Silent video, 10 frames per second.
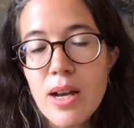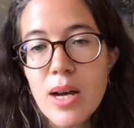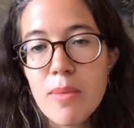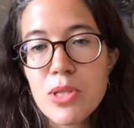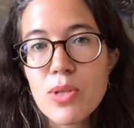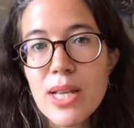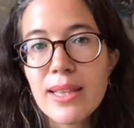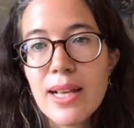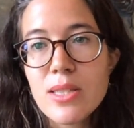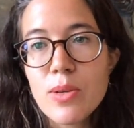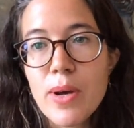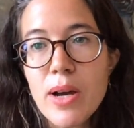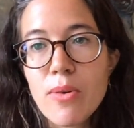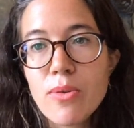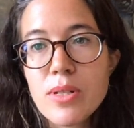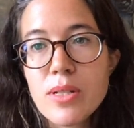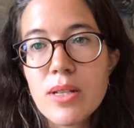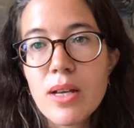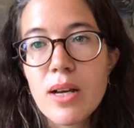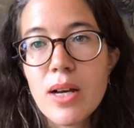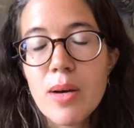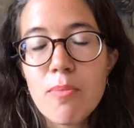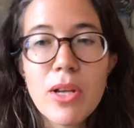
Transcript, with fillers: Um, so deadlines around, um,